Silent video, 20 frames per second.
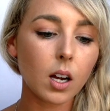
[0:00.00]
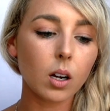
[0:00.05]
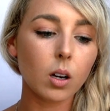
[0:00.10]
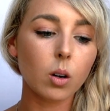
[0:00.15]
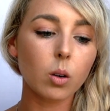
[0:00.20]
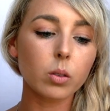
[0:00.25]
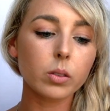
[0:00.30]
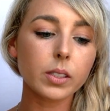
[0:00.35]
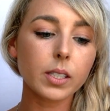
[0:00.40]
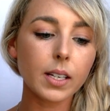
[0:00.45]

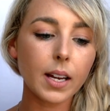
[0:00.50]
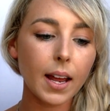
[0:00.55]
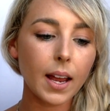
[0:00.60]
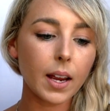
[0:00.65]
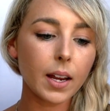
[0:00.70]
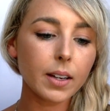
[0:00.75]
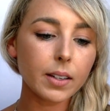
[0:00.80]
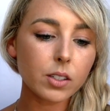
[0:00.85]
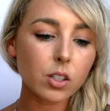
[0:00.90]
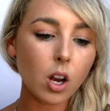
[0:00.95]
So
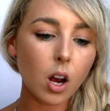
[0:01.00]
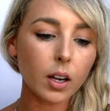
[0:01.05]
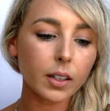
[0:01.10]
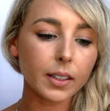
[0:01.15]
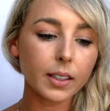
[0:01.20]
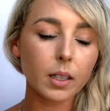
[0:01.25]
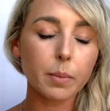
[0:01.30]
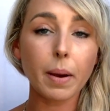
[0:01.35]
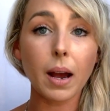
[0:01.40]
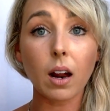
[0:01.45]
today,
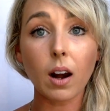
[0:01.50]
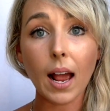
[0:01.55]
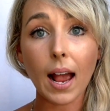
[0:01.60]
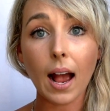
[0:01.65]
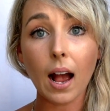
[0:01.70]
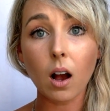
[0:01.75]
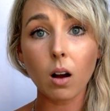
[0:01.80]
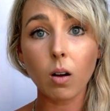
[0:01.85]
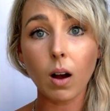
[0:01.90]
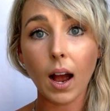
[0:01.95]
talking about
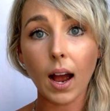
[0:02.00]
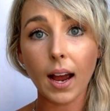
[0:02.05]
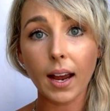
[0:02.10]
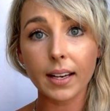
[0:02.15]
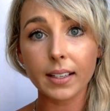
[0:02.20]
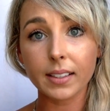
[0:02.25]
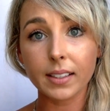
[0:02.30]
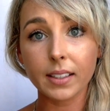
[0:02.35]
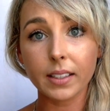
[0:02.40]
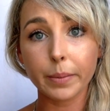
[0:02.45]
how
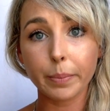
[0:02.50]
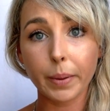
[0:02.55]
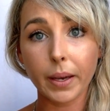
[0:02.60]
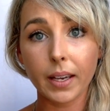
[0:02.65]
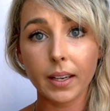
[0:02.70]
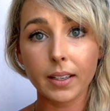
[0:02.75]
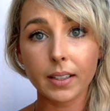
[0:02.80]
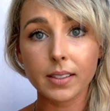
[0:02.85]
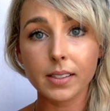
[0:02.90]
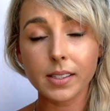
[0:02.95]
I keep
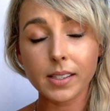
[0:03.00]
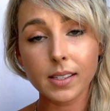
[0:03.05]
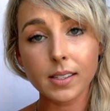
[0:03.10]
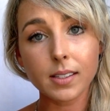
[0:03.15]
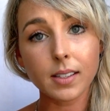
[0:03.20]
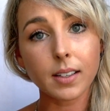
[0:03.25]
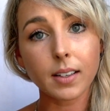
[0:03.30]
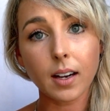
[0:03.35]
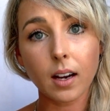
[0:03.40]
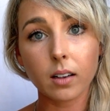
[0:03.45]
a
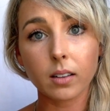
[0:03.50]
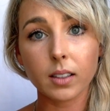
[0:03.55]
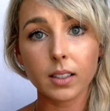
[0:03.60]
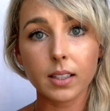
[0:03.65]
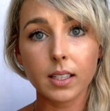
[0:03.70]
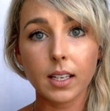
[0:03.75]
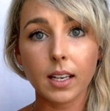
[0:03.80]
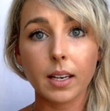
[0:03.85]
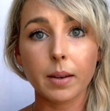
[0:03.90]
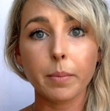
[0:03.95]
consistent color
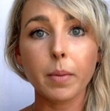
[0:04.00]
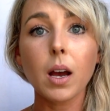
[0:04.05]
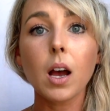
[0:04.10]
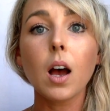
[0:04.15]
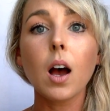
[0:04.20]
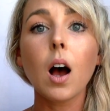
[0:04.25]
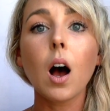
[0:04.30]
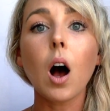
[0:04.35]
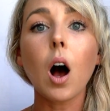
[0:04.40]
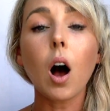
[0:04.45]
theme
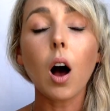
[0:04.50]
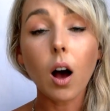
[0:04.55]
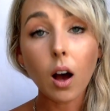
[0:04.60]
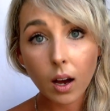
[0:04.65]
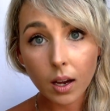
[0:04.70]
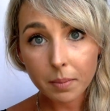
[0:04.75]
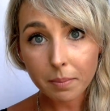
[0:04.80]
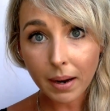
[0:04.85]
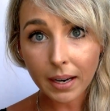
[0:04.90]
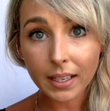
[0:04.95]

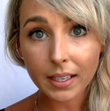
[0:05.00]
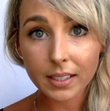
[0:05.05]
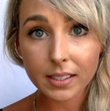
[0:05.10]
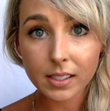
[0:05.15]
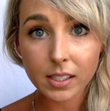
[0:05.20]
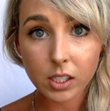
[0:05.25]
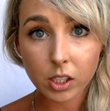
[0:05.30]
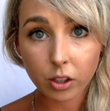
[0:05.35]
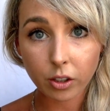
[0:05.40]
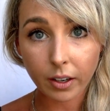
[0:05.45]
on my
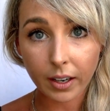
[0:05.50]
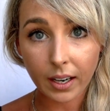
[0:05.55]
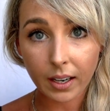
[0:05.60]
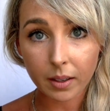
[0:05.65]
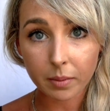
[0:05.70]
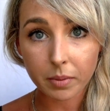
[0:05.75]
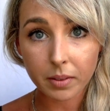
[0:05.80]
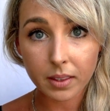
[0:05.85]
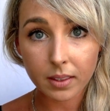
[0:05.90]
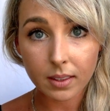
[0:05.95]

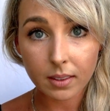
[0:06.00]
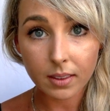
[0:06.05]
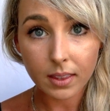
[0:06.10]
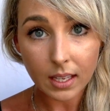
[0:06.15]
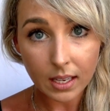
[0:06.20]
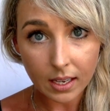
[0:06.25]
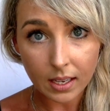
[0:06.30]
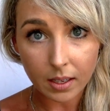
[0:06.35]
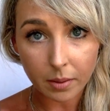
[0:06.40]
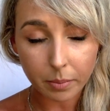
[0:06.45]
Instagram
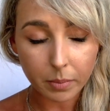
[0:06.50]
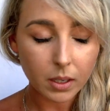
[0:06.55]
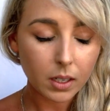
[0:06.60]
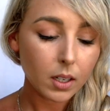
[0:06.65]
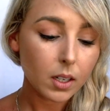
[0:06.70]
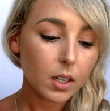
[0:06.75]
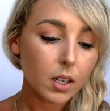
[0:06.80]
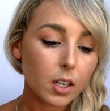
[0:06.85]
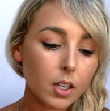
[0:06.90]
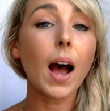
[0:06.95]
theme.
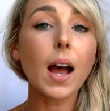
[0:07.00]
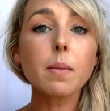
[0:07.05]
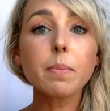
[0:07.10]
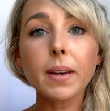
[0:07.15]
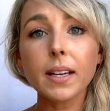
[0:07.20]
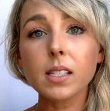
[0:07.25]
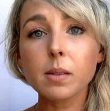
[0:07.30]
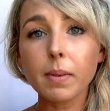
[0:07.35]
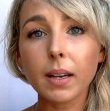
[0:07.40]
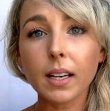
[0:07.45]
I
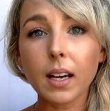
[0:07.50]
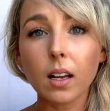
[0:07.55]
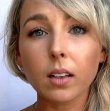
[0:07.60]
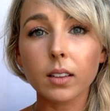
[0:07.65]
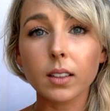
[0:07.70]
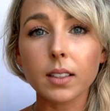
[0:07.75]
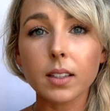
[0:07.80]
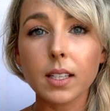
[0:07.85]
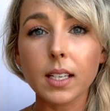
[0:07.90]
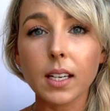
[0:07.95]
base my
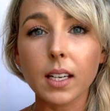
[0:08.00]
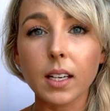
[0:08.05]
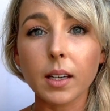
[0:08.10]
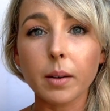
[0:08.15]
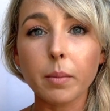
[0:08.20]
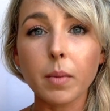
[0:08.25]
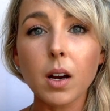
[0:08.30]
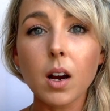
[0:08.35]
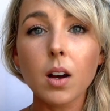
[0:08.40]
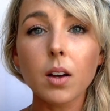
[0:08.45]
color
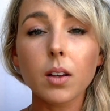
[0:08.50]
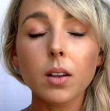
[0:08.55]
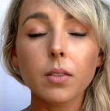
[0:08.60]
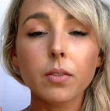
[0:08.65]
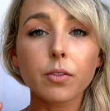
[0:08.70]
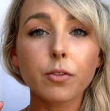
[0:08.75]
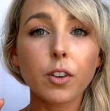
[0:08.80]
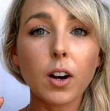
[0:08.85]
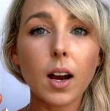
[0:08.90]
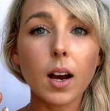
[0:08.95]
theme
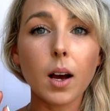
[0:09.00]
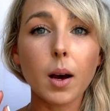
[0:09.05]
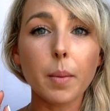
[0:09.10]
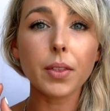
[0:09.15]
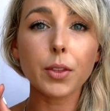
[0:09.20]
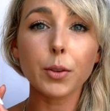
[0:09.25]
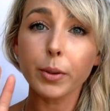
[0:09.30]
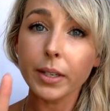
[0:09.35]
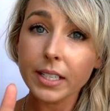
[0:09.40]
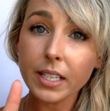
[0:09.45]
from
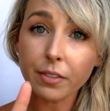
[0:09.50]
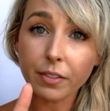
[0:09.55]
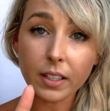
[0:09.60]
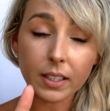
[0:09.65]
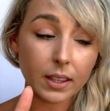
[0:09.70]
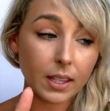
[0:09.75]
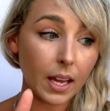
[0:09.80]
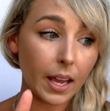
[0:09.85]
3 different